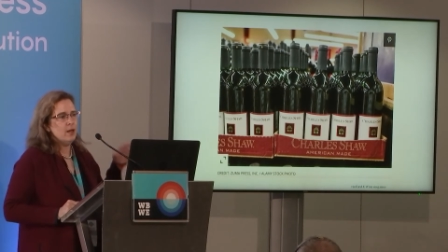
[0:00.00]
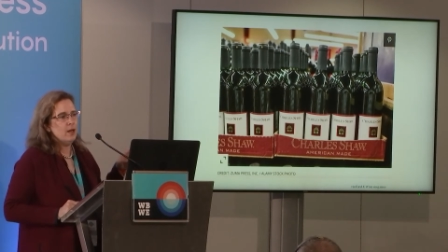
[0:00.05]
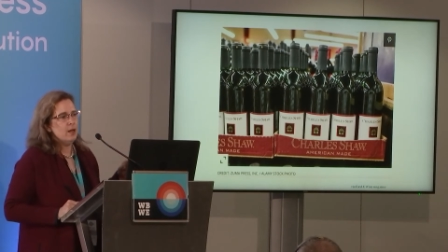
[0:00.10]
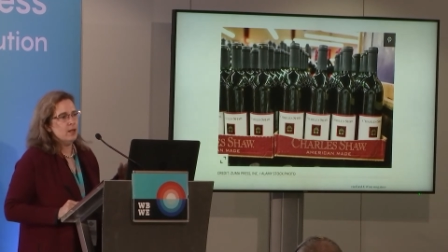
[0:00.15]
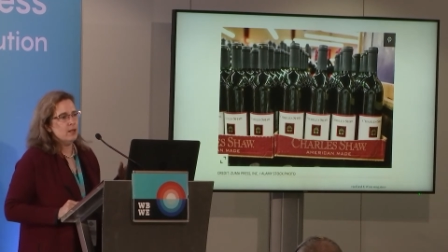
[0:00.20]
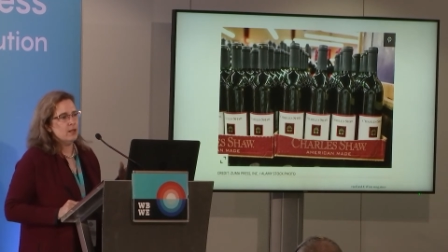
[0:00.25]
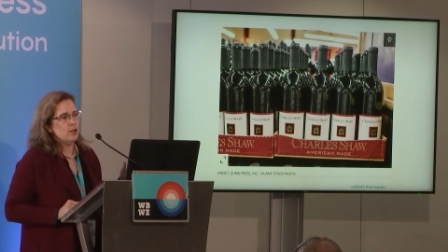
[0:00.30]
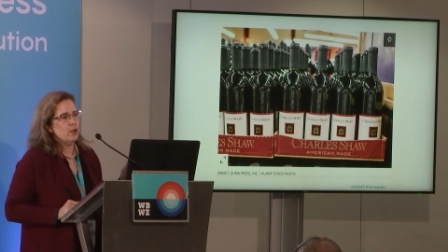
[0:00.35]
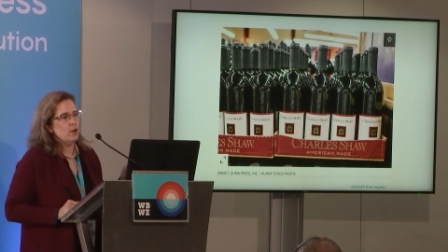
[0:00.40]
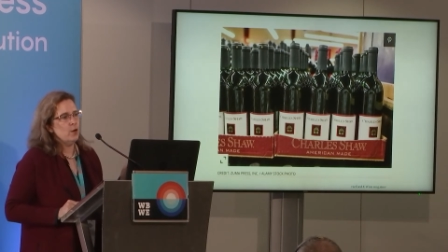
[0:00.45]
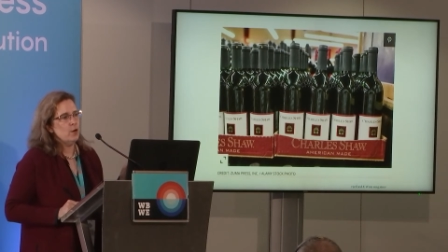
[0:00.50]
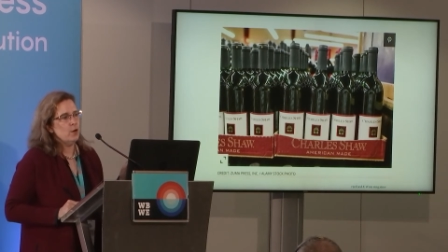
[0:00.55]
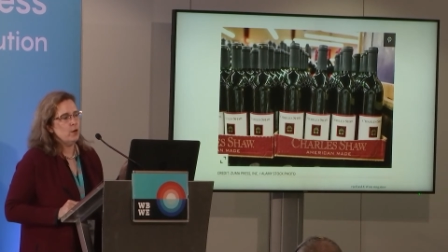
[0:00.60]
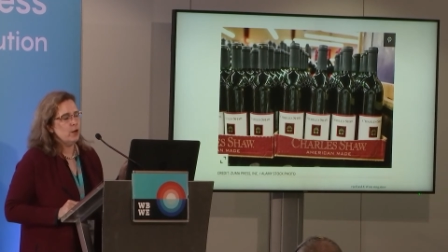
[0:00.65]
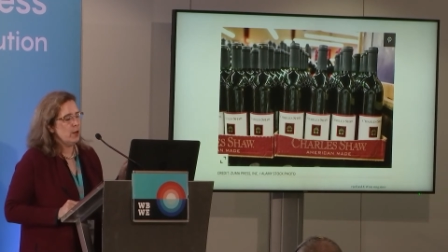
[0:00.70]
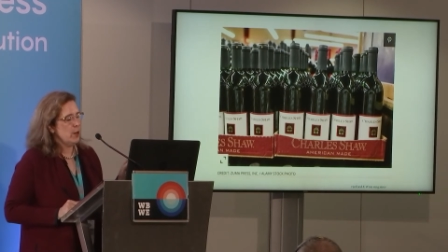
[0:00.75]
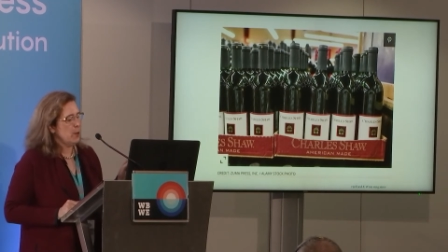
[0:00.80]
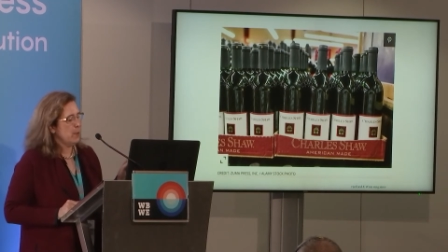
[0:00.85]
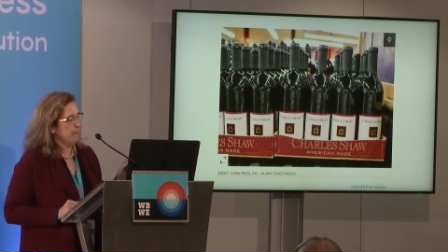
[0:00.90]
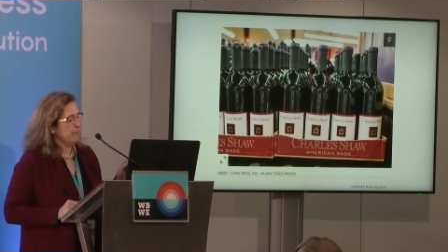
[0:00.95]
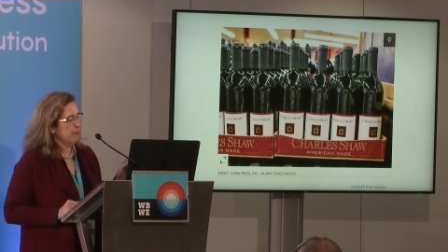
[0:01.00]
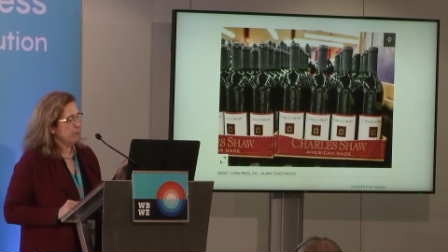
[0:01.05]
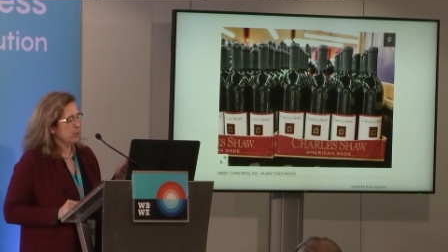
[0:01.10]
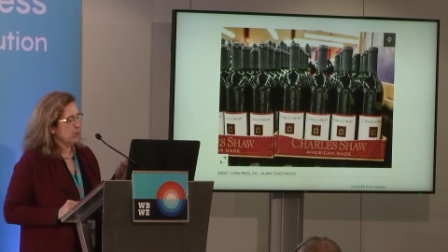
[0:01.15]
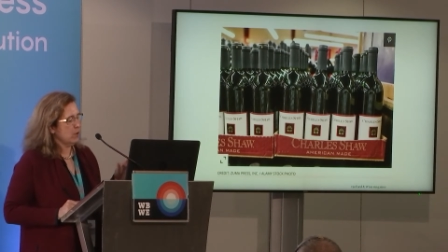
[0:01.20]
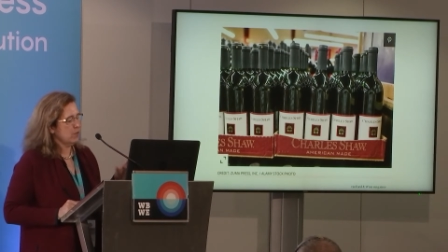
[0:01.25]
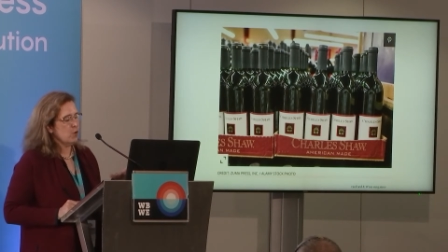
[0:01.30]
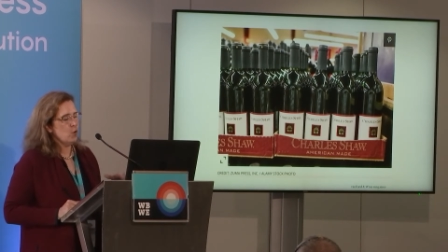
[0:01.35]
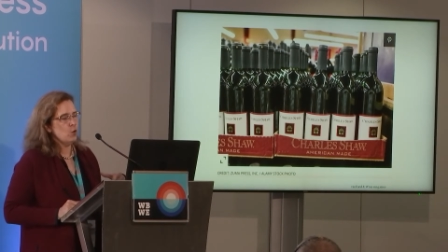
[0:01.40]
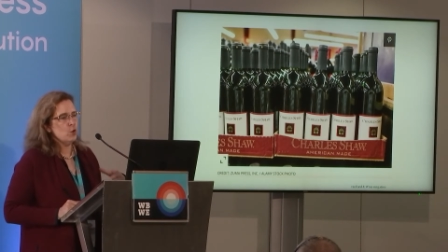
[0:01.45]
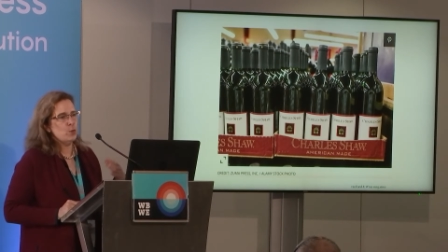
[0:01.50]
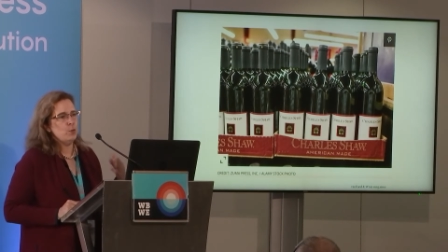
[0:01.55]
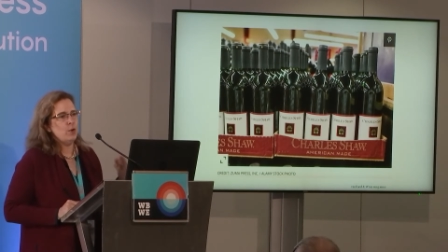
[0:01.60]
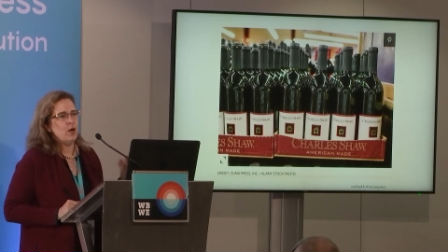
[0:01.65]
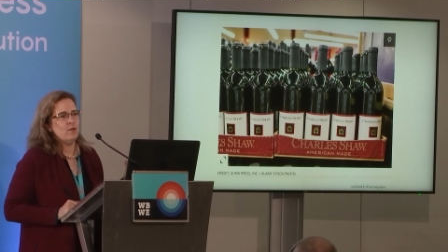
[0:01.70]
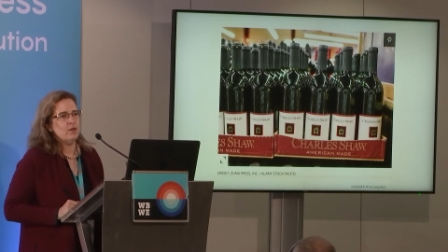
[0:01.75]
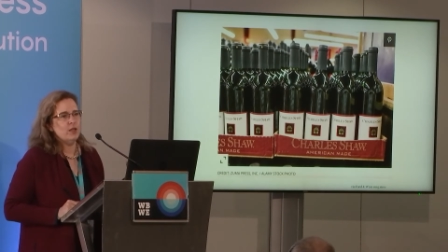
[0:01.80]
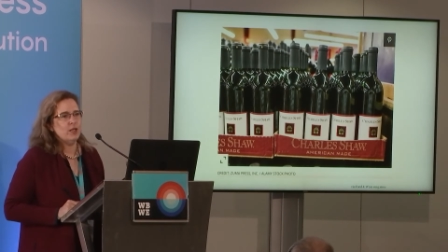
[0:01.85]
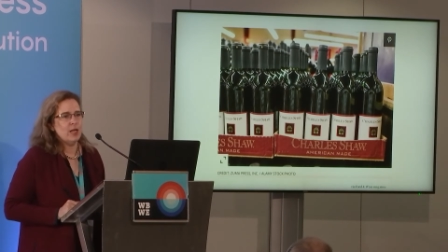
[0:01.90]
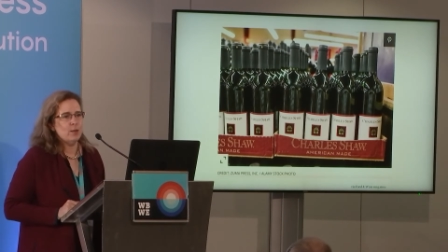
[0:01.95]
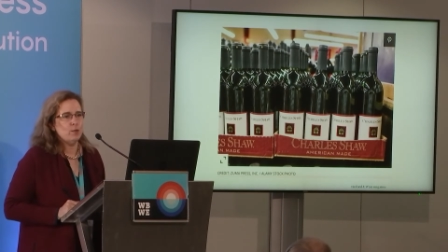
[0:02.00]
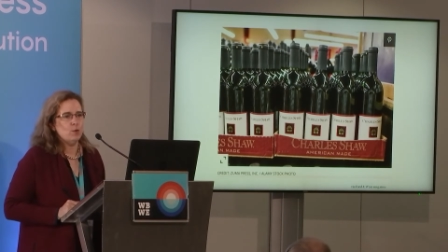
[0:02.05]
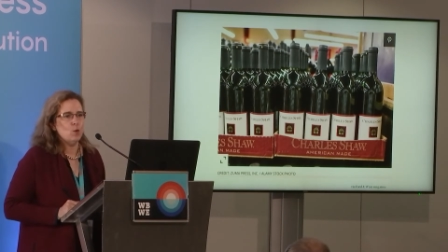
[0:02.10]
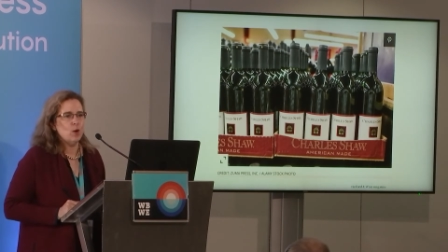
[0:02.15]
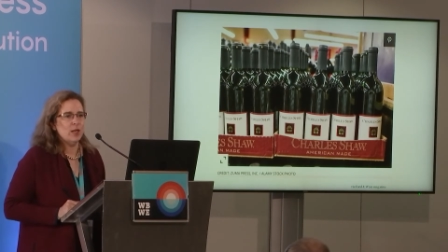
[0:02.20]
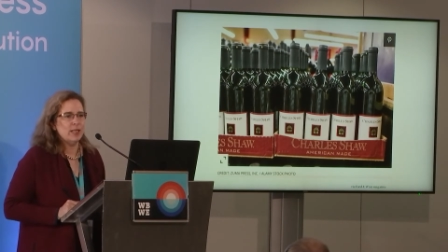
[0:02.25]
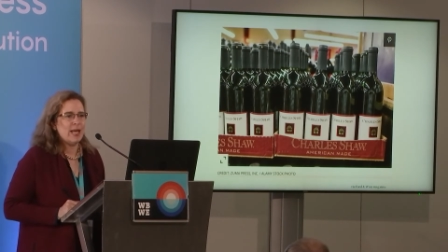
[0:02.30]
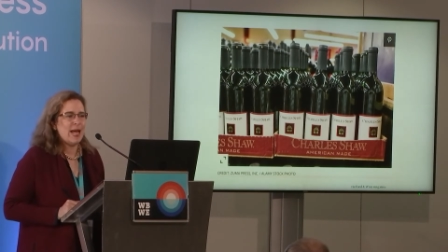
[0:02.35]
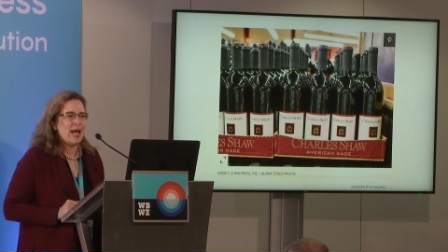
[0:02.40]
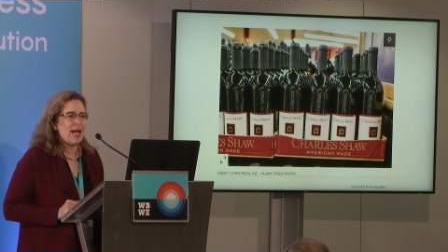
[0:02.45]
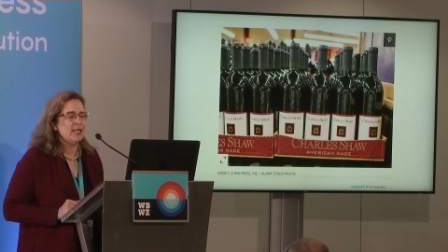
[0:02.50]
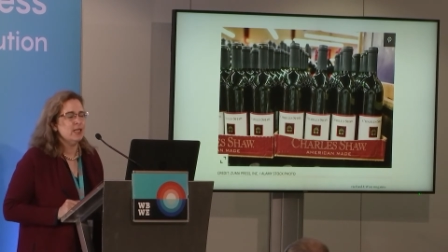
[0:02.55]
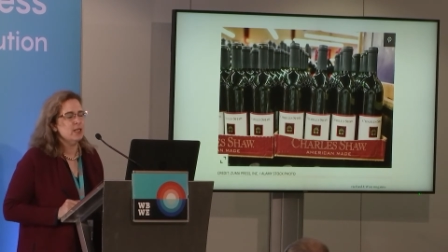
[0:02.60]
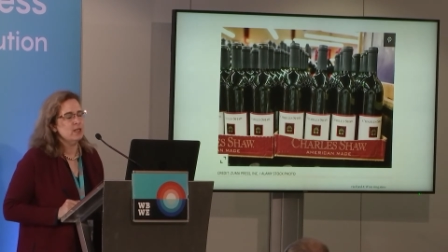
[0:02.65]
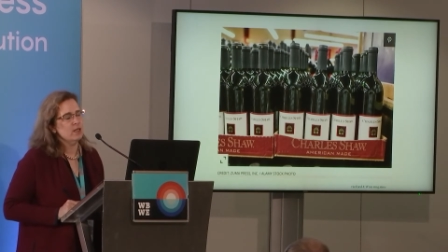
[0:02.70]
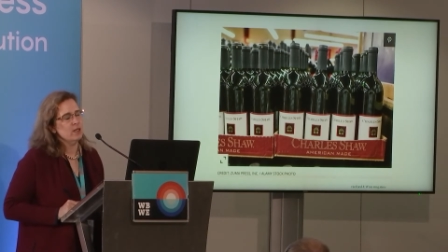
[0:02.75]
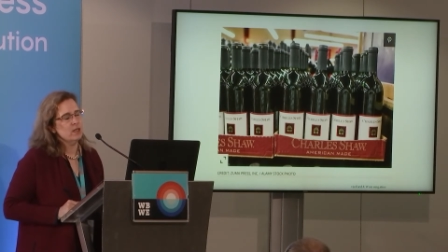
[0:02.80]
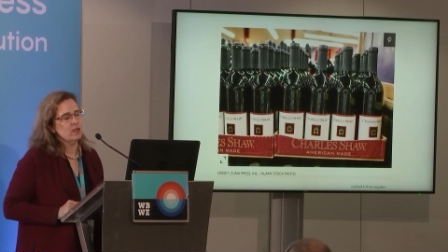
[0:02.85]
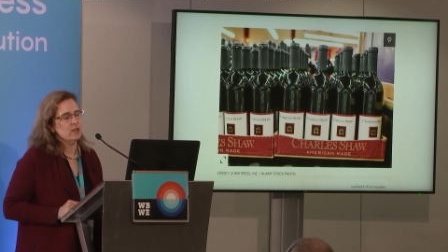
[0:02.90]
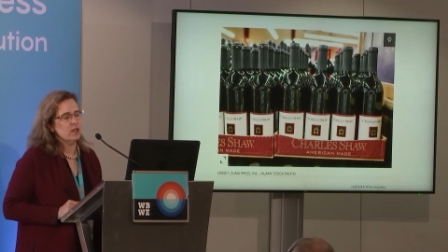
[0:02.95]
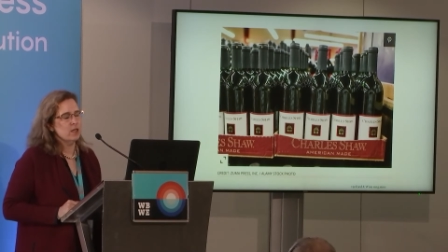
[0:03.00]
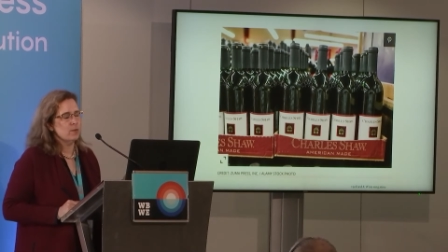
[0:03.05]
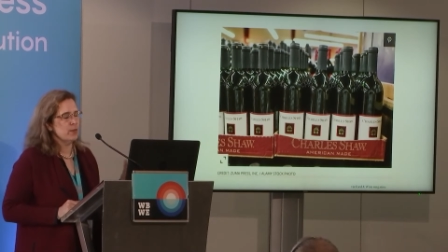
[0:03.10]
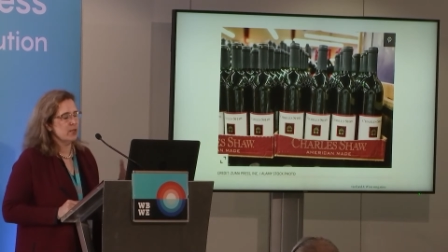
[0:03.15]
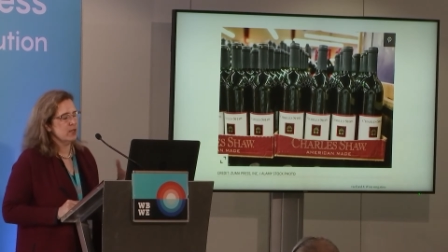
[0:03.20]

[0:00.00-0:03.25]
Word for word: So, um, of course, private label wine had existed,